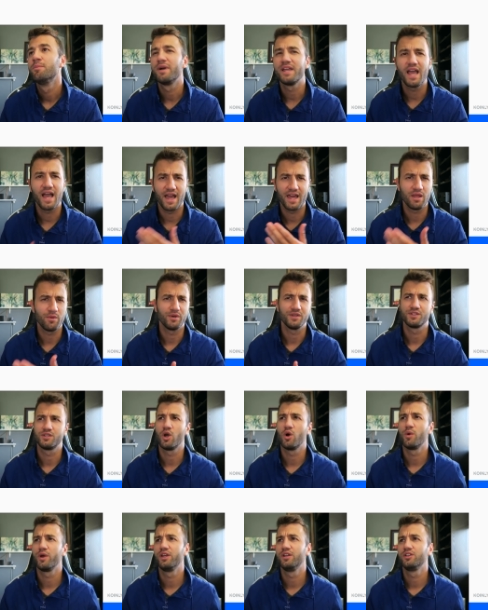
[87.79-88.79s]
But yeah, anyways,
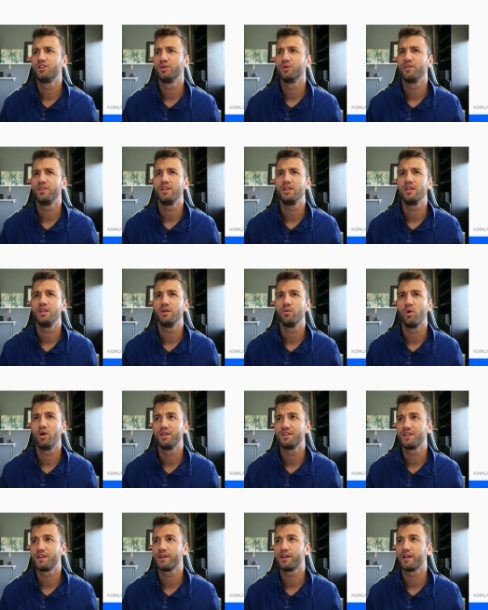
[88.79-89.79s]
go into the
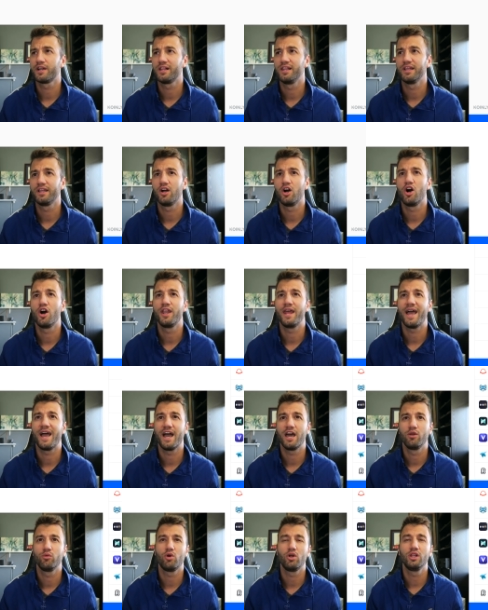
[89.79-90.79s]
wallets area, click on
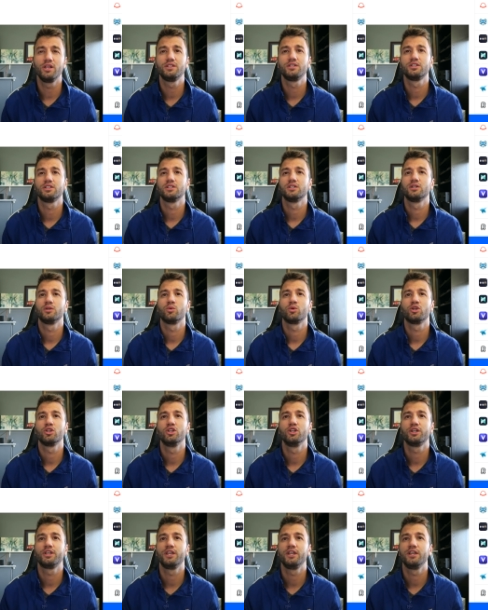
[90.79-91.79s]
add wallet. We're
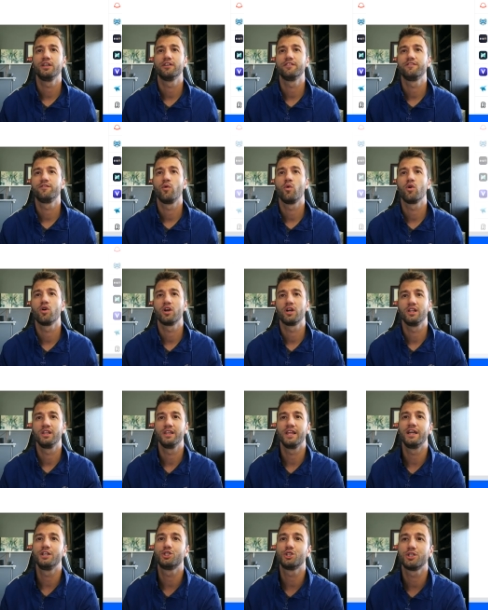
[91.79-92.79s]
looking for
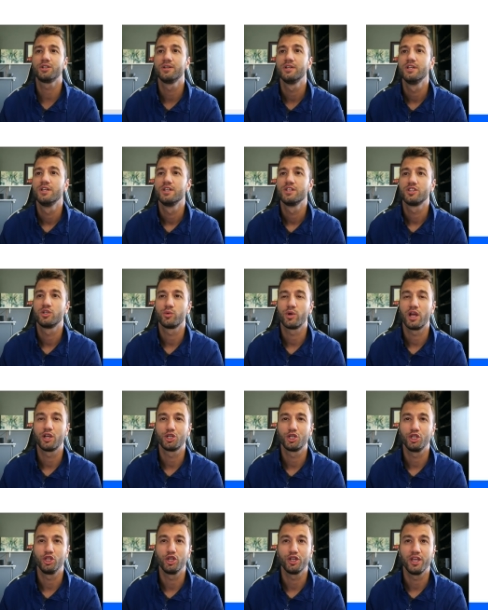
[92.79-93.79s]
Ledger. So we're
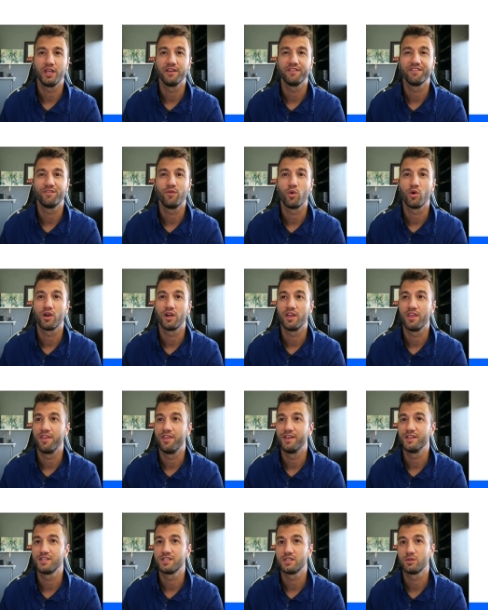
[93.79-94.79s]
actually looking for
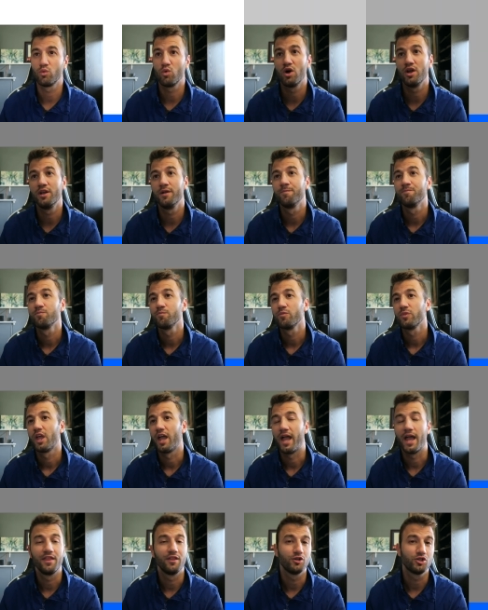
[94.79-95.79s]
this one.
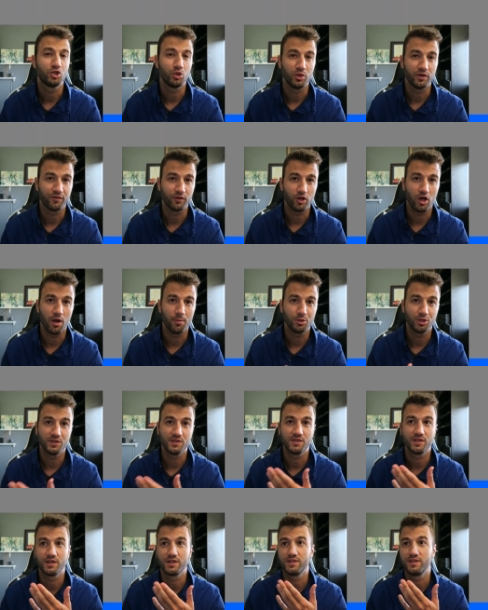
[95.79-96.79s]
And there's two different
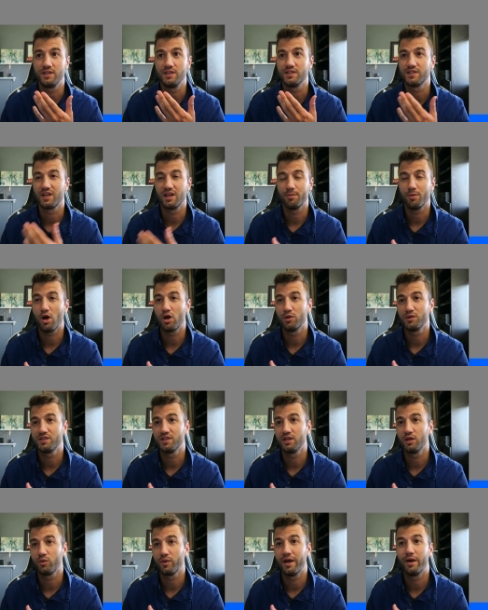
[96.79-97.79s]
options. There's the setup auto
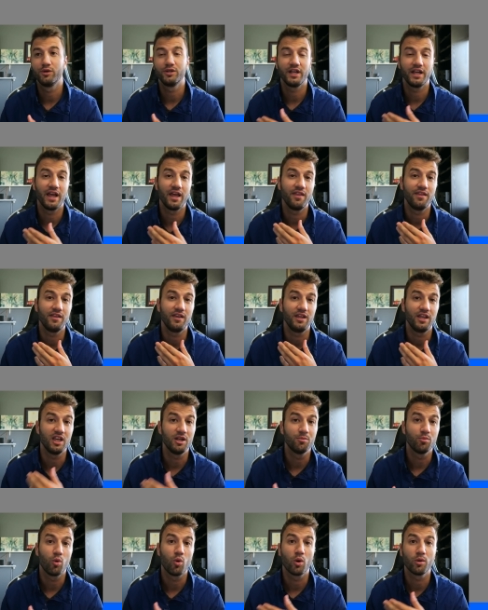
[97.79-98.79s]
sync route and the
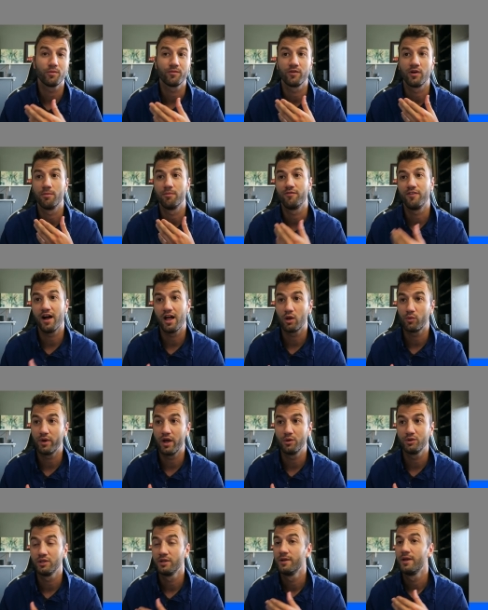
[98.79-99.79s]
import from file
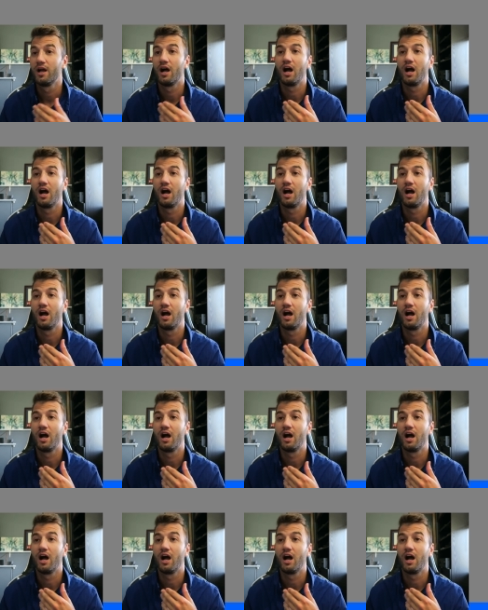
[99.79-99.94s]
route.